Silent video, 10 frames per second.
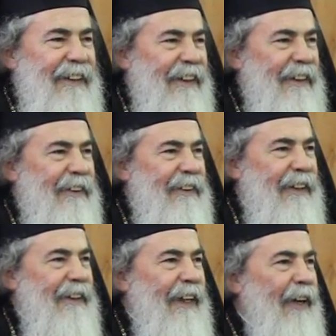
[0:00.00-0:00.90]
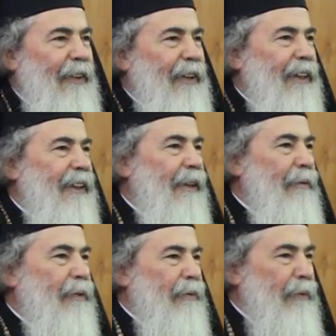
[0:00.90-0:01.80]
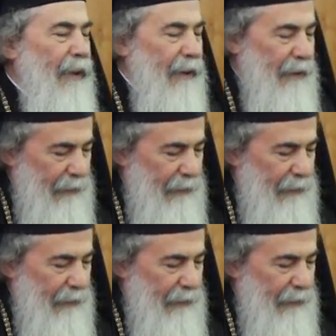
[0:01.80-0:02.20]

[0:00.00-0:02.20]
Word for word: Yes, and now they came to me and